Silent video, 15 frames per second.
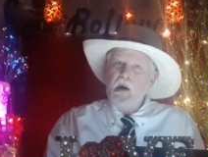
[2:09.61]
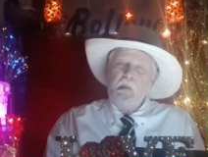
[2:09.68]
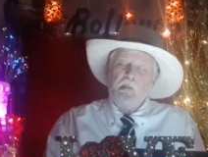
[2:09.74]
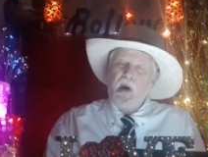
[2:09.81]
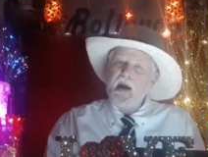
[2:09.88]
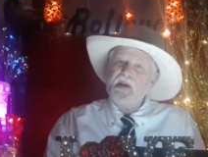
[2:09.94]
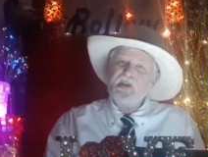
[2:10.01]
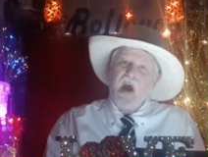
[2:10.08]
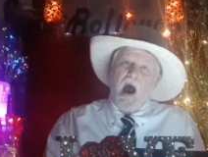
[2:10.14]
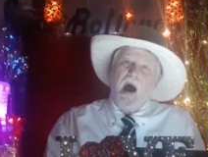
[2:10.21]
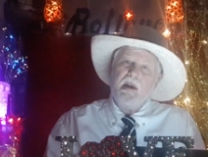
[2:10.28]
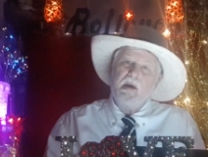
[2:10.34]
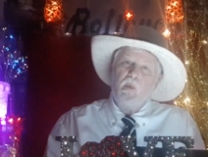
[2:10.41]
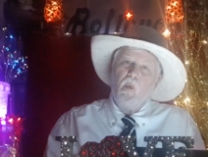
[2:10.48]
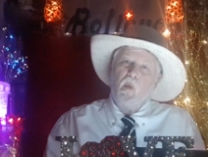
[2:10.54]
Praise
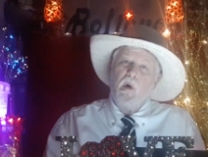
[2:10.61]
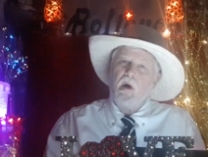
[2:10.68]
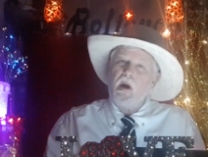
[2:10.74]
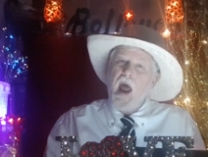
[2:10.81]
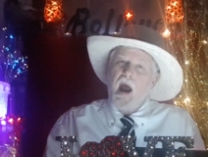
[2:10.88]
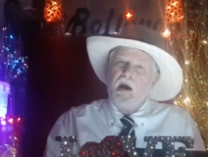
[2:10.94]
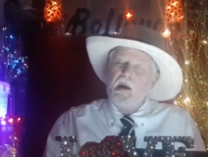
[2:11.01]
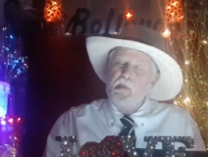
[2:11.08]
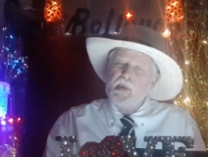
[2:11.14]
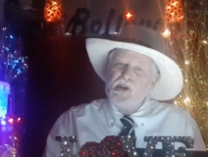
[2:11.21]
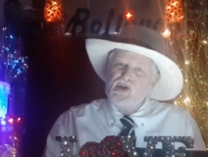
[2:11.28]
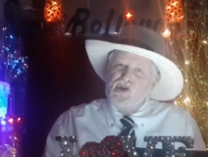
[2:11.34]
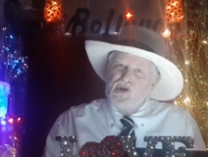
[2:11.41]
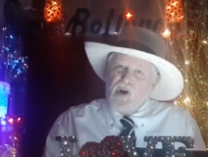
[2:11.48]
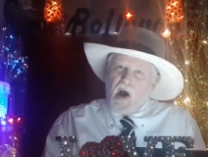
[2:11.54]
God, we're not going to be
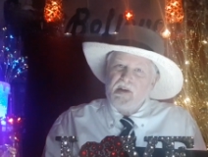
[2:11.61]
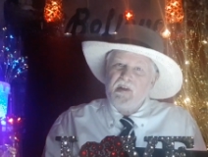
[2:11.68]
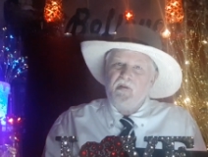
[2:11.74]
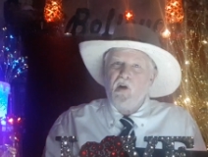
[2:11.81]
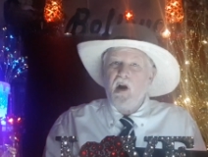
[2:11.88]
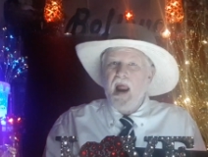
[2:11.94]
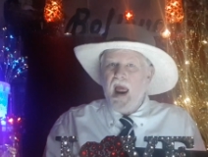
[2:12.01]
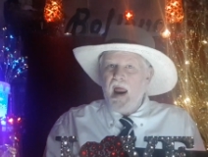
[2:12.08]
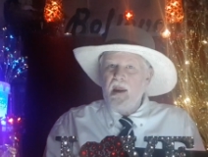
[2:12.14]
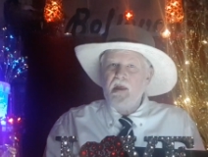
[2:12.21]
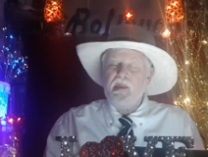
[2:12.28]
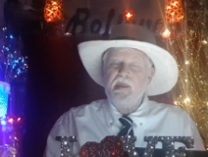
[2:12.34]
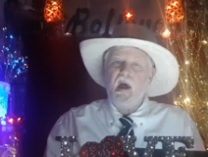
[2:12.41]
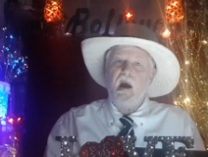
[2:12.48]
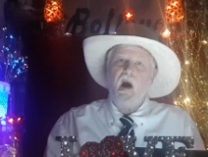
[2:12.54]
judged for
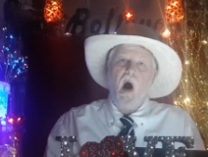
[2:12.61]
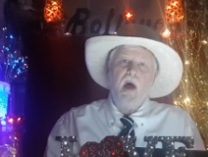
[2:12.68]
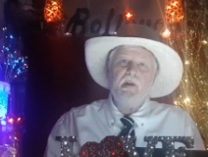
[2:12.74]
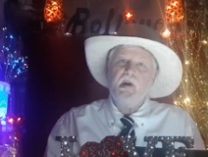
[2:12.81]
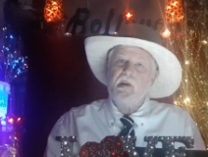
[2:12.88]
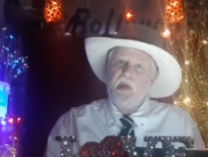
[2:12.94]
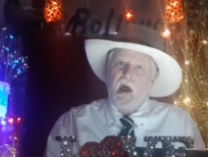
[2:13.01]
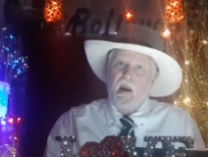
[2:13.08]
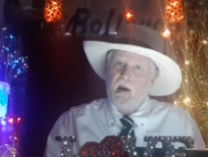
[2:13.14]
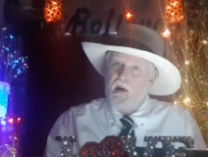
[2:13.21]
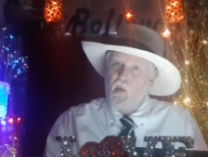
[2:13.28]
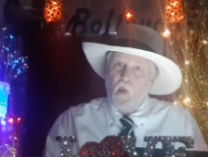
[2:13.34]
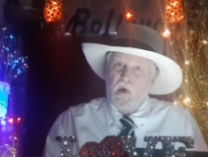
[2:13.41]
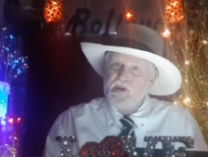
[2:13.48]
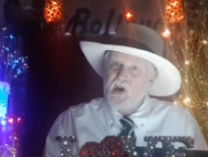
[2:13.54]
anything other than
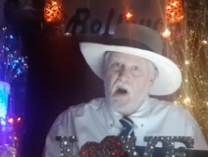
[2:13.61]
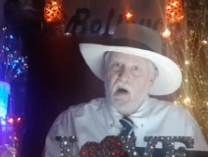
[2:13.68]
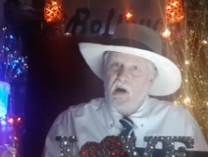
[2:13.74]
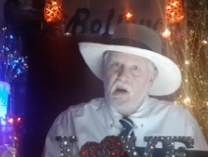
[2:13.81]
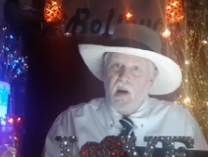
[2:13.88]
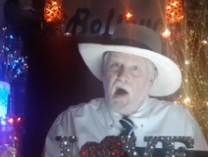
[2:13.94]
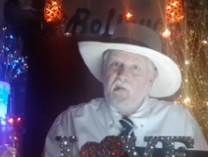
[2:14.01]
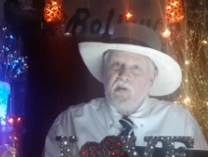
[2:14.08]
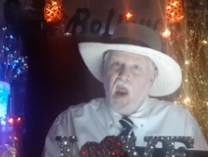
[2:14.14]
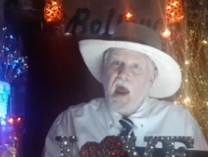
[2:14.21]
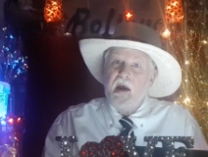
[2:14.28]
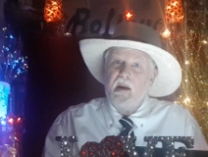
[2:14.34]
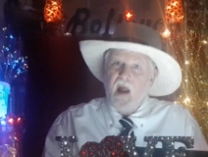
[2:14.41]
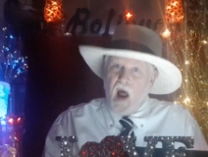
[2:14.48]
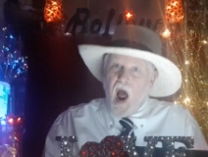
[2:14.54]
was our love
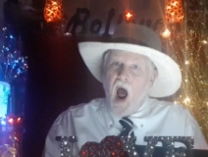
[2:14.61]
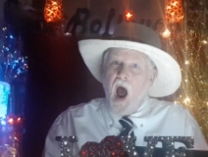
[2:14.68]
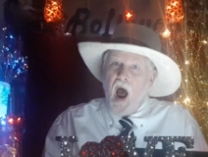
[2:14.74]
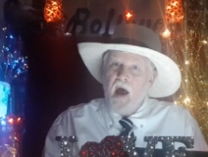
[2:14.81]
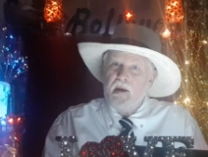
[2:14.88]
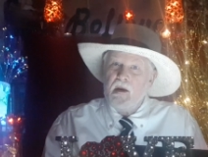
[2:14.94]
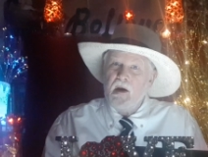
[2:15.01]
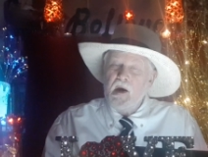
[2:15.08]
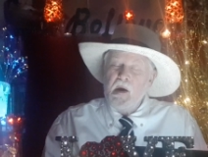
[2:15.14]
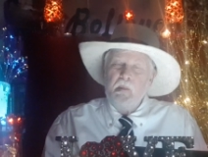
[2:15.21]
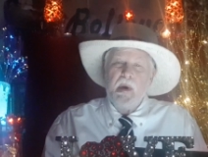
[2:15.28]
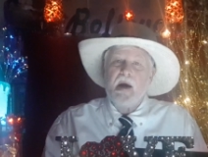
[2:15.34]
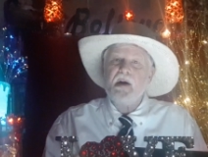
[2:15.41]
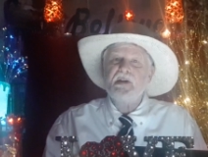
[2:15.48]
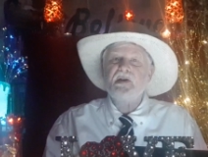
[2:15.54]
light on?
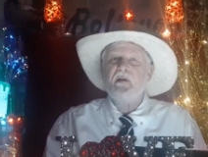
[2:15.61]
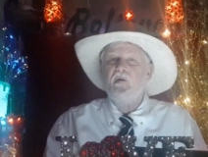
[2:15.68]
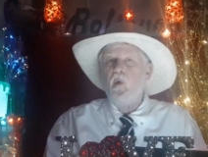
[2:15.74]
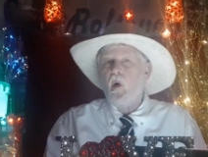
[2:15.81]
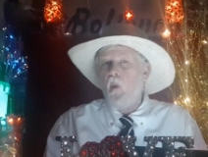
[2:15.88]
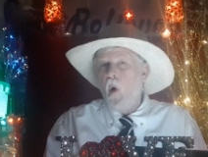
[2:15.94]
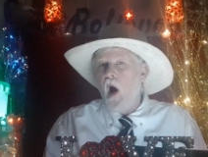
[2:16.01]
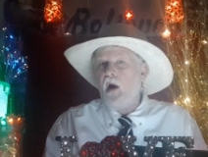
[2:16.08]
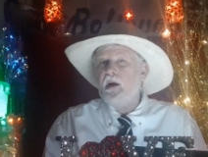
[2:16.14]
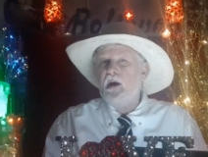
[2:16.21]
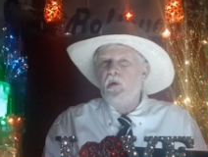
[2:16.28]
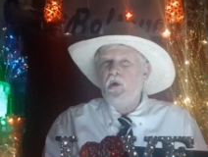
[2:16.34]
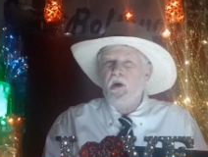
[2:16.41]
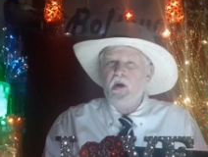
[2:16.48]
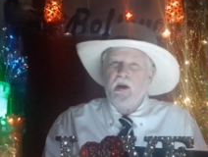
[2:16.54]
Because if we're
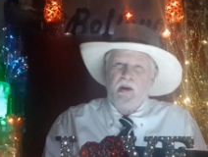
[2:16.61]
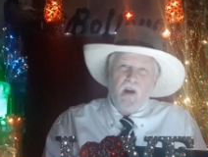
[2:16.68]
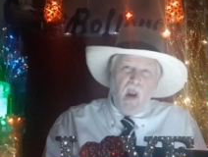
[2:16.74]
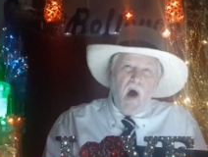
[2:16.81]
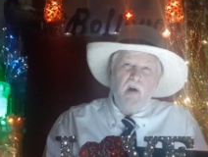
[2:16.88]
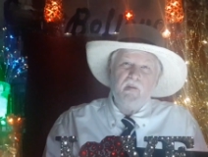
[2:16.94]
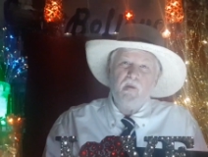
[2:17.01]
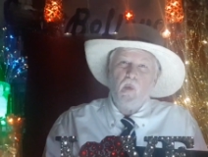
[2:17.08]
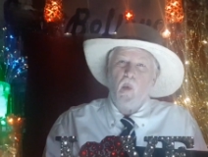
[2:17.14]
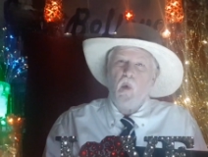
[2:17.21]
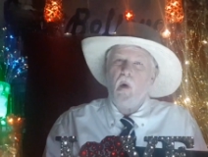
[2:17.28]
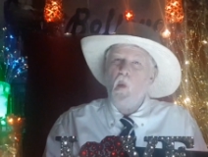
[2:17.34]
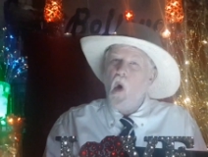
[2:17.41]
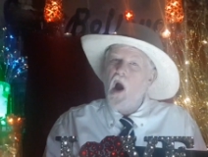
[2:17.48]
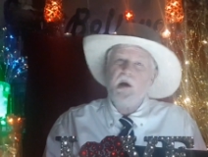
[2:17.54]
walking in love,
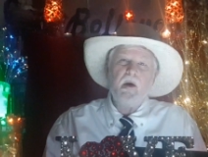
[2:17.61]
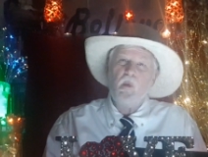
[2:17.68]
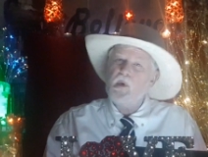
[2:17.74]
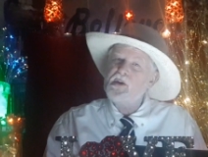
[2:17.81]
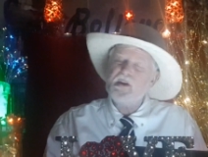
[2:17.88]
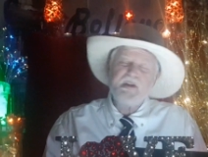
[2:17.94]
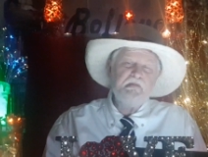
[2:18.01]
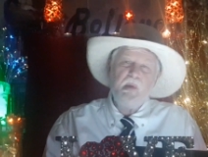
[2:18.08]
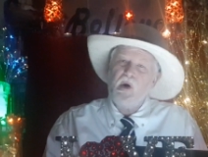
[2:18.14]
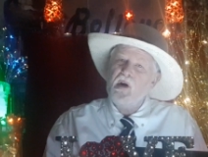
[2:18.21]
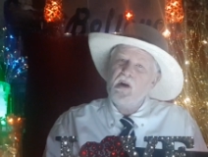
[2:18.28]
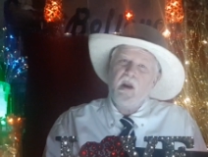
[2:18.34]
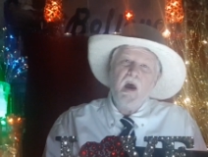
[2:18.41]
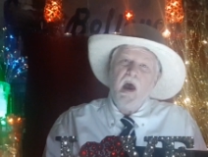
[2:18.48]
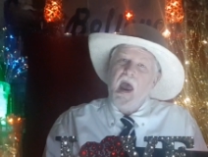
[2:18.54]
we're walking with the
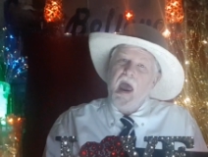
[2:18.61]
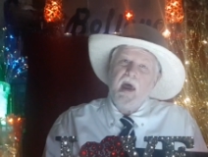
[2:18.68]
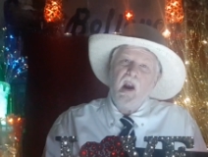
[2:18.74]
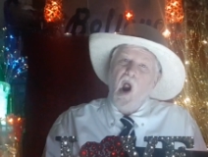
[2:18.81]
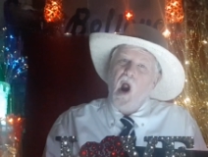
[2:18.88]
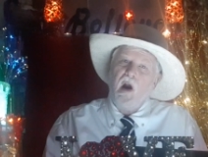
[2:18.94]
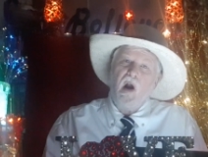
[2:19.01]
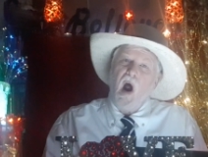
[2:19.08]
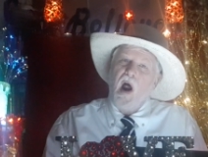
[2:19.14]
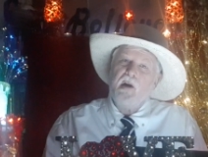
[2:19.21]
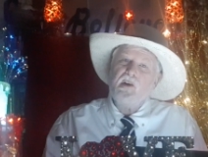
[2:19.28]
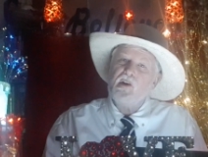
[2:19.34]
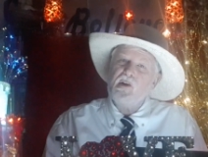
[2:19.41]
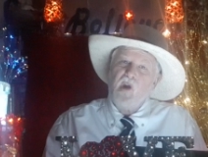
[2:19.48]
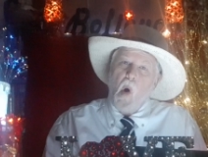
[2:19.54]
Spirit and are
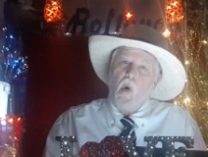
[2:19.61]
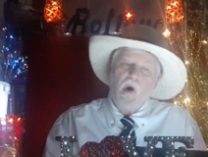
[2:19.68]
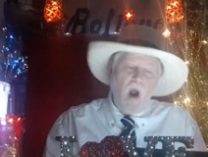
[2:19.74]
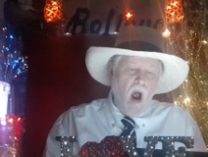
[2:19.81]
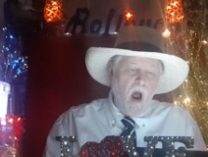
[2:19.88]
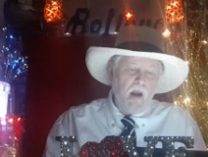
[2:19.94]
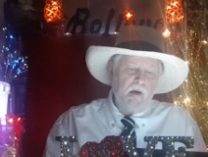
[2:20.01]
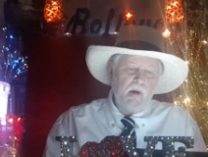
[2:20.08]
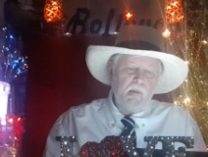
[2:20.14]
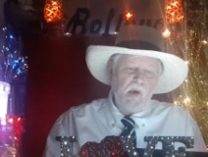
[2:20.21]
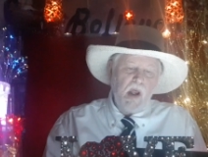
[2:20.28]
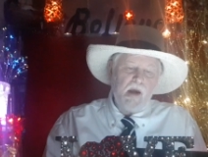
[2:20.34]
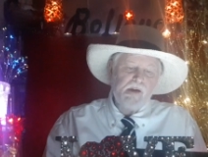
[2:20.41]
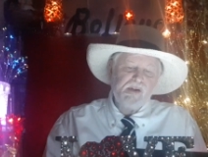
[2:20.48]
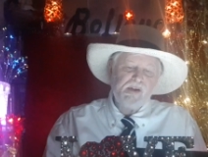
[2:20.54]
under no
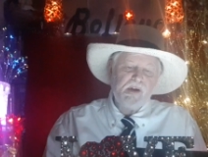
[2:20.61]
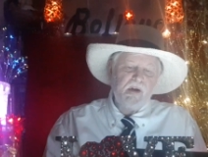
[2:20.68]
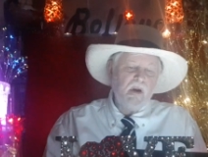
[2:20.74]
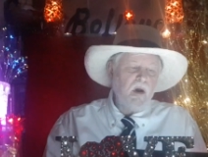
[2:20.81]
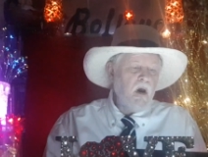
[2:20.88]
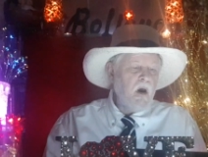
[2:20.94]
condemnation